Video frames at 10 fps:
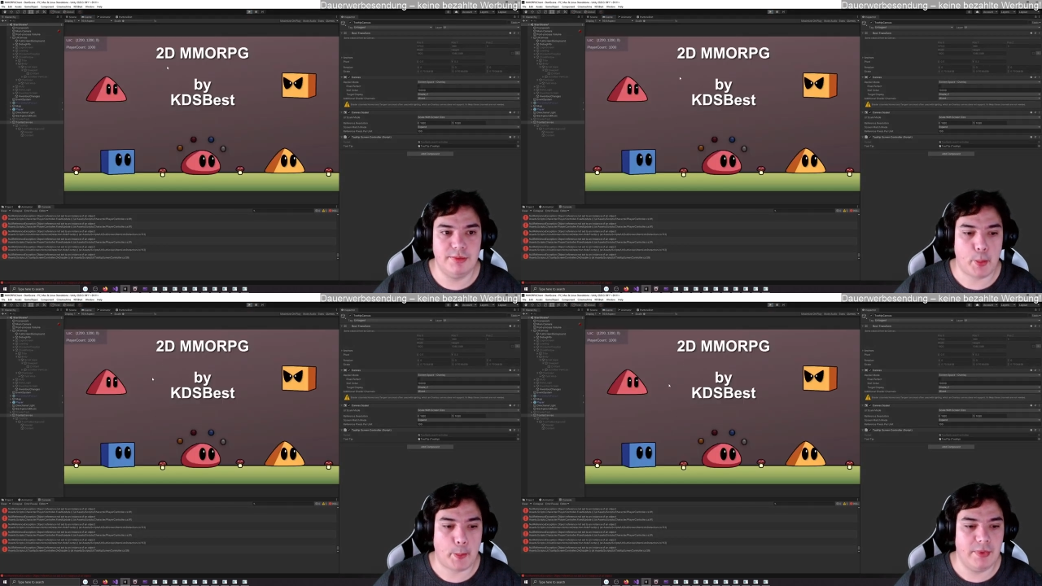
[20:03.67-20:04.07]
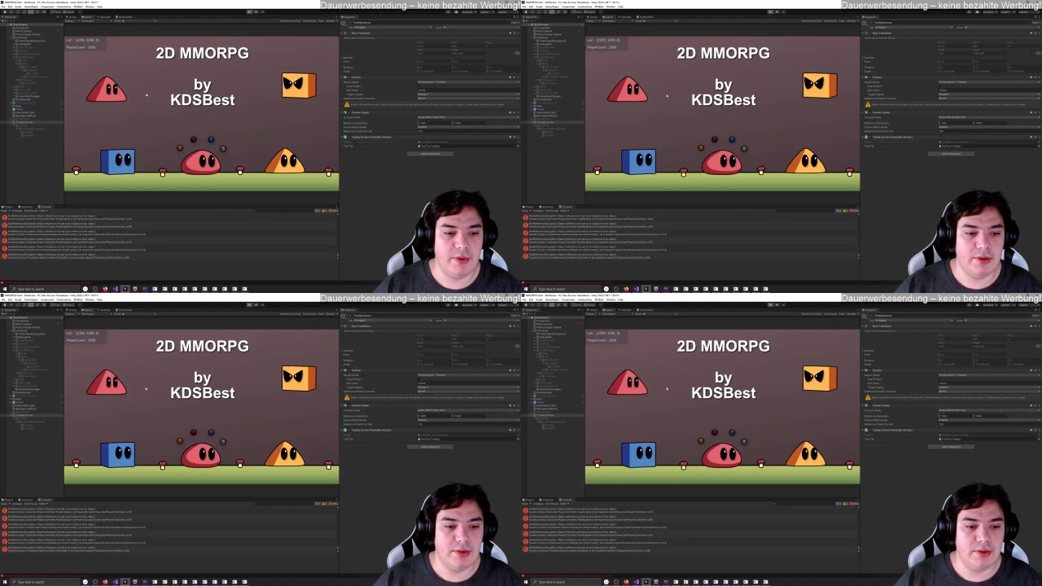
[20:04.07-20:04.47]

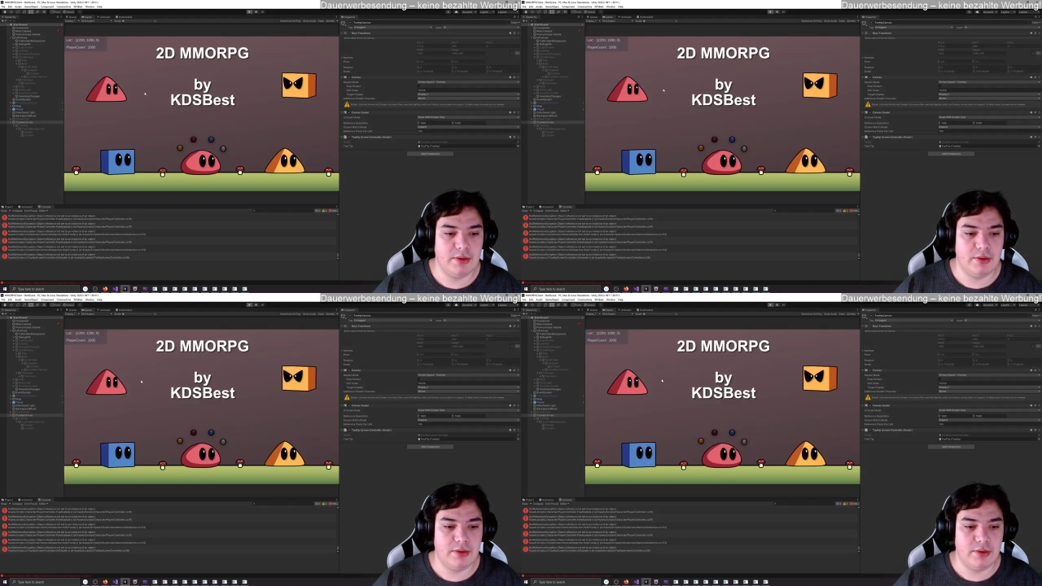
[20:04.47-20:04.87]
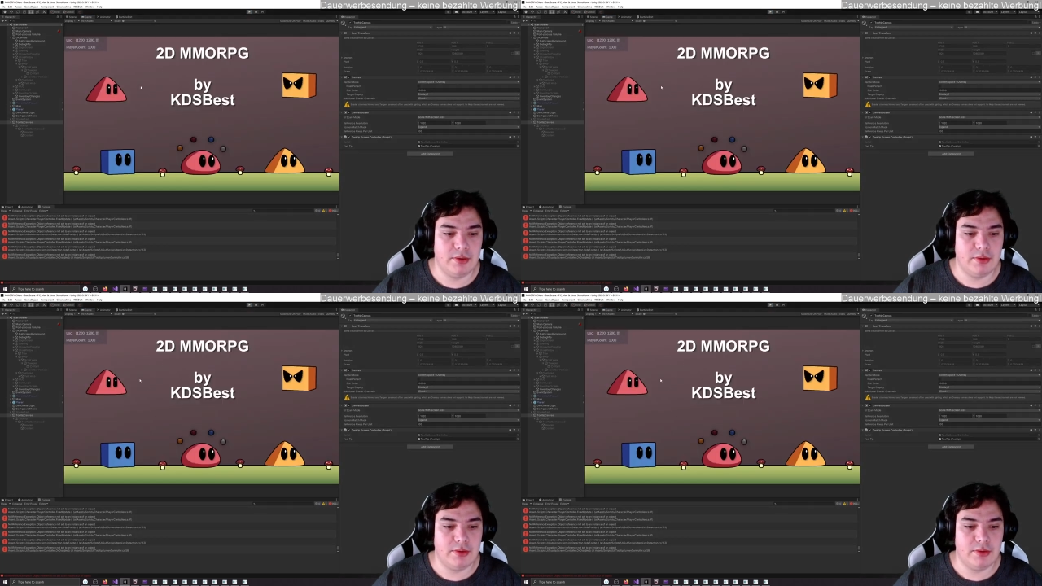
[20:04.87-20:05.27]

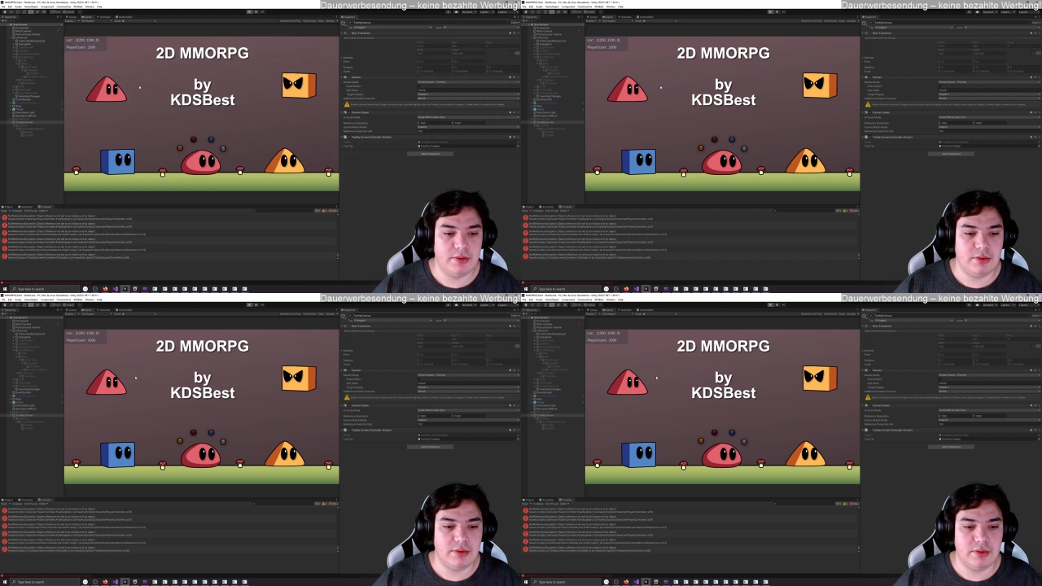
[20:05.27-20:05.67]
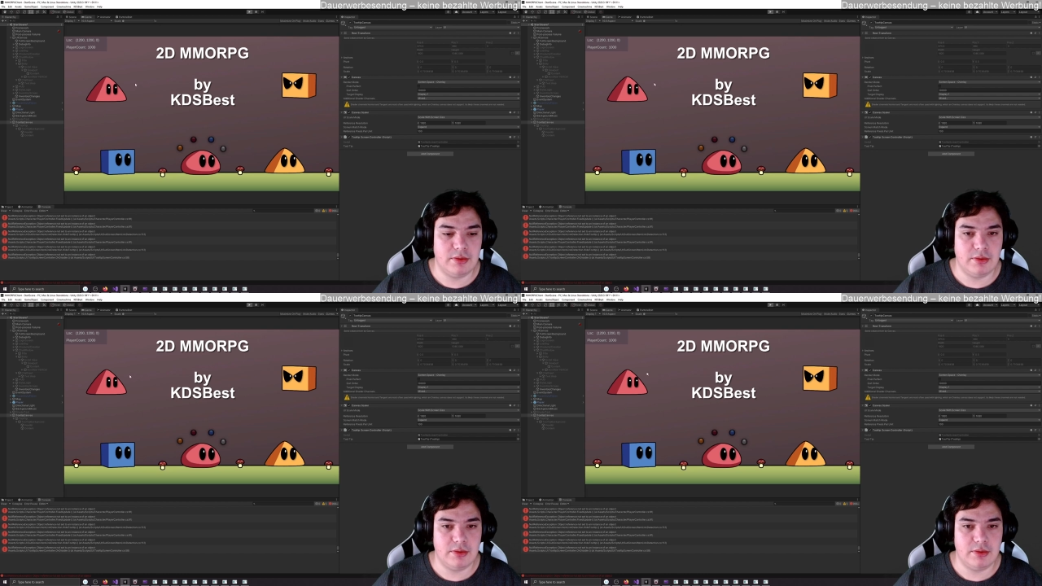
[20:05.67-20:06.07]

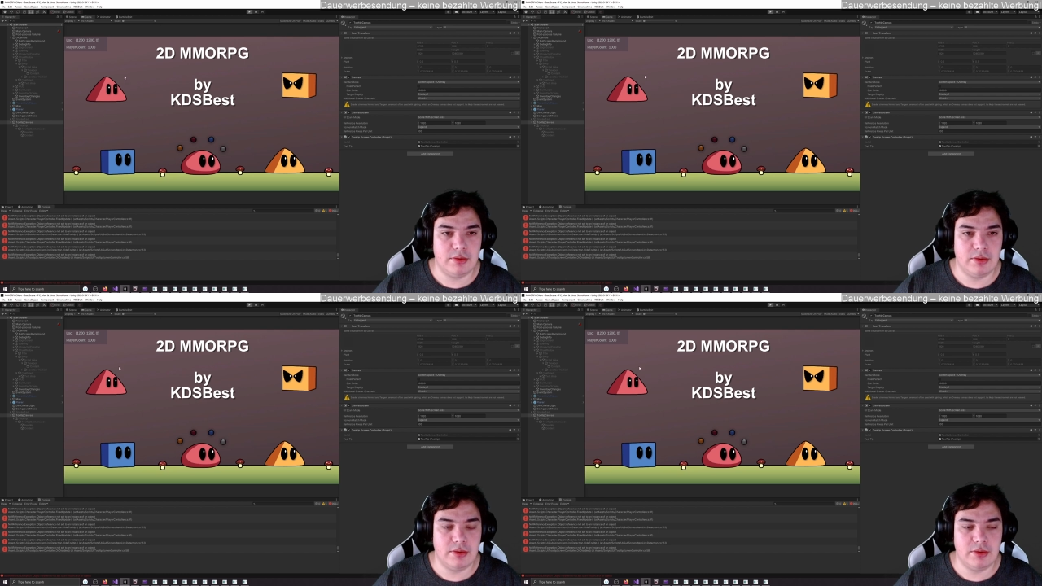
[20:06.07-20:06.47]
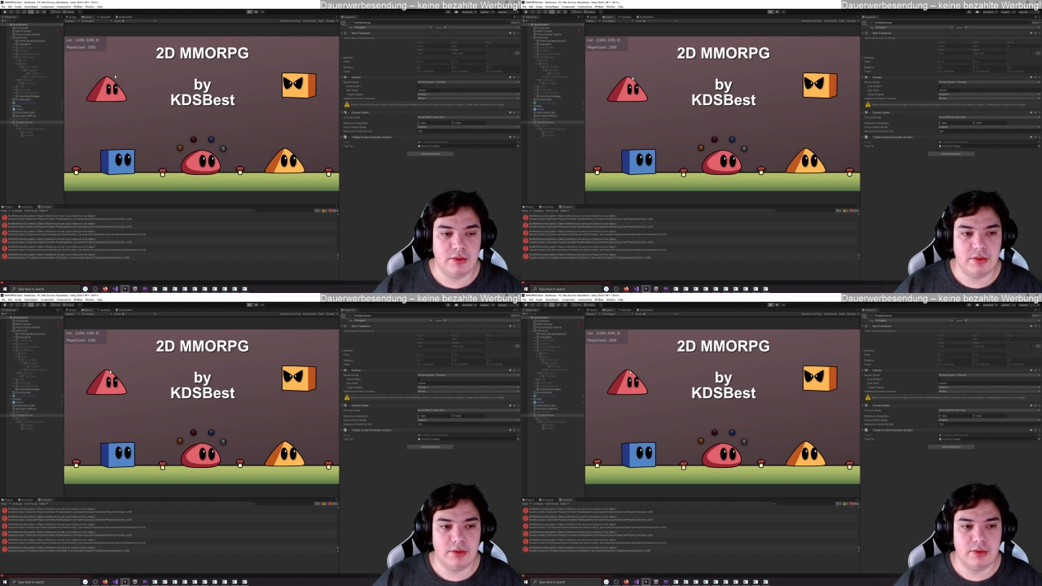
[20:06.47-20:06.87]

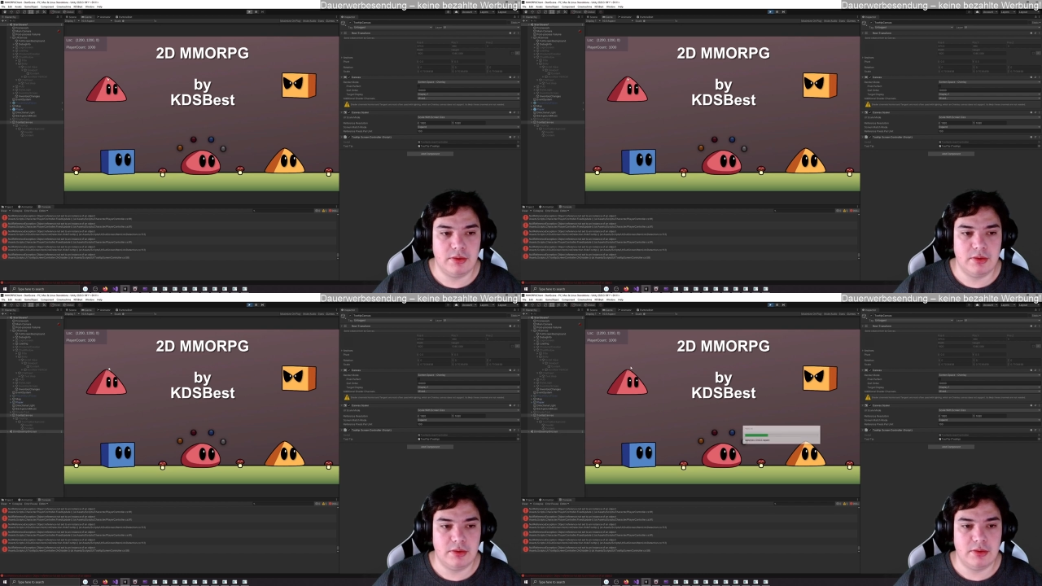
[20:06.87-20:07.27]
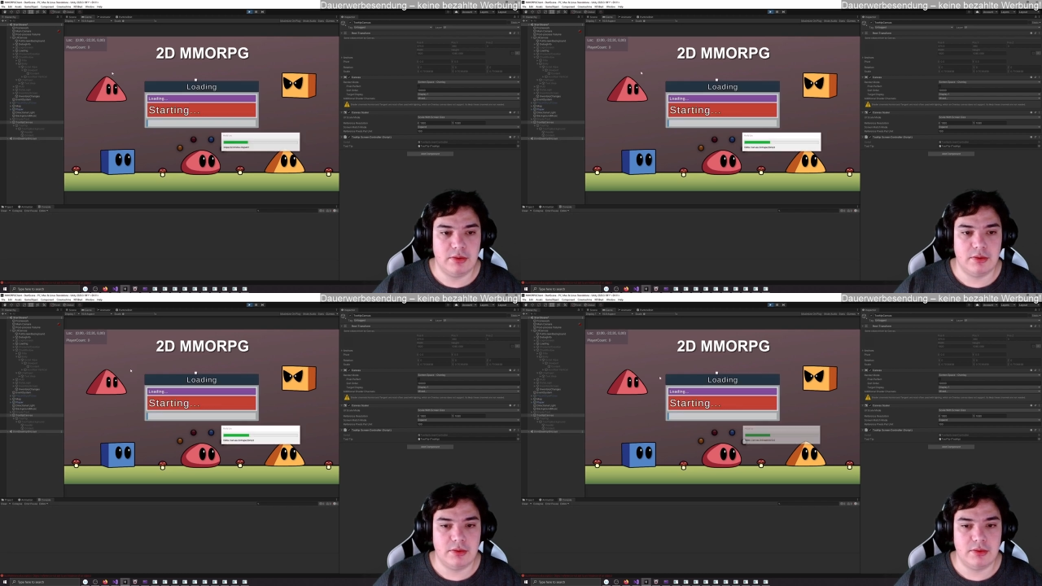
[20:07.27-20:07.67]

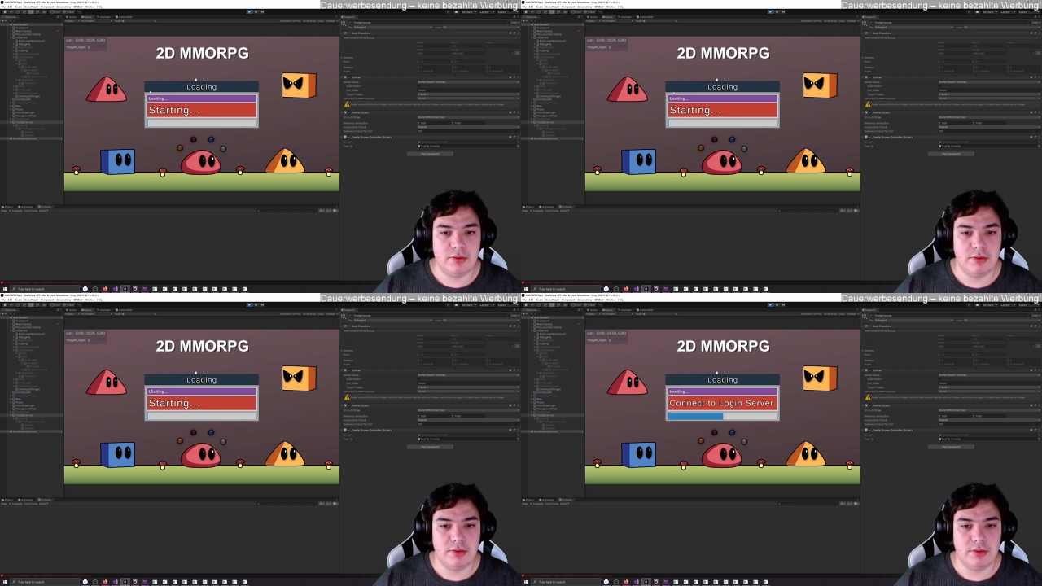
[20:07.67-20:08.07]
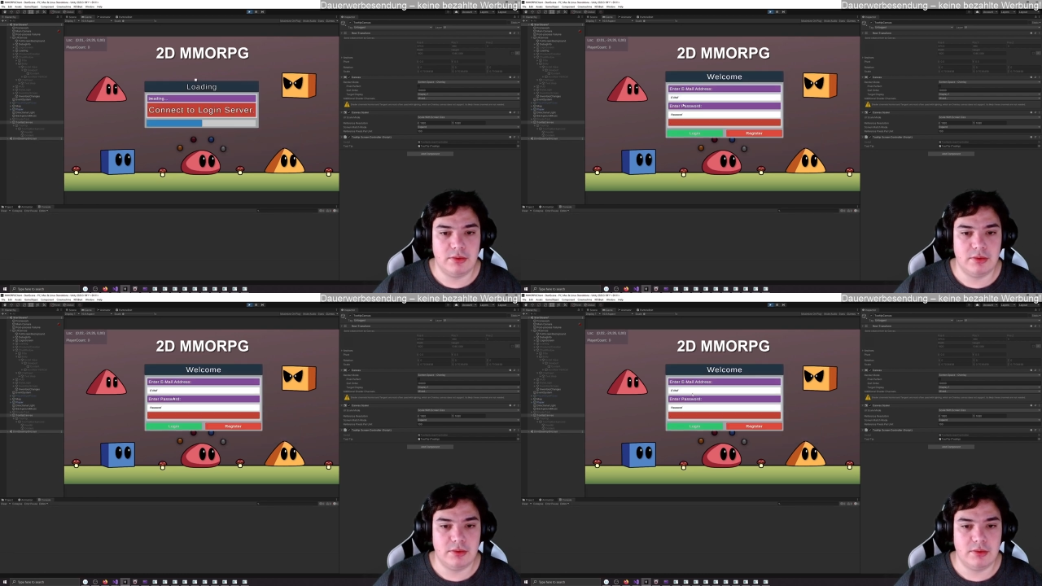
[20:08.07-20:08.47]

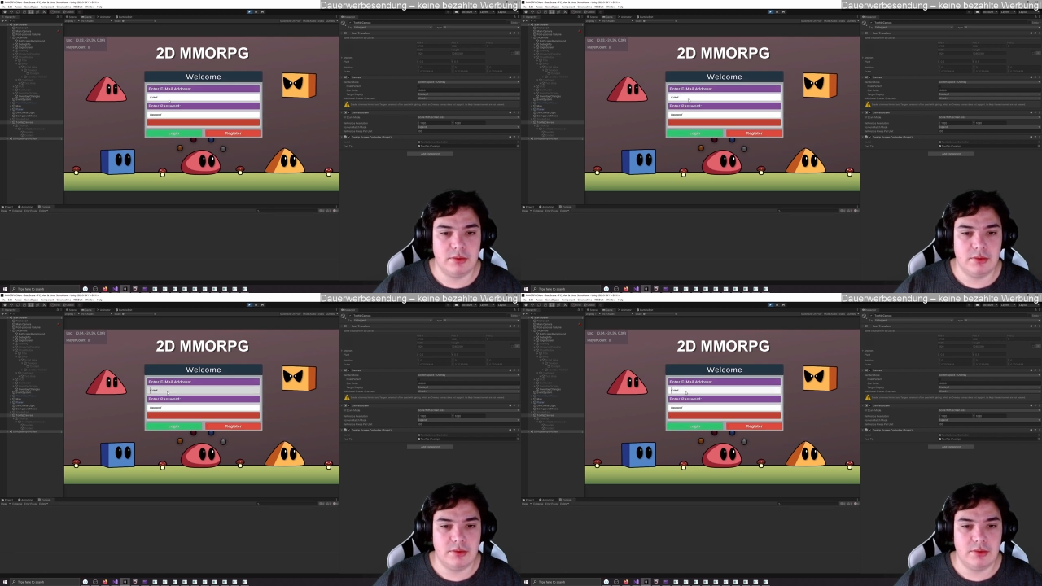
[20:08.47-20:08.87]
[no speech]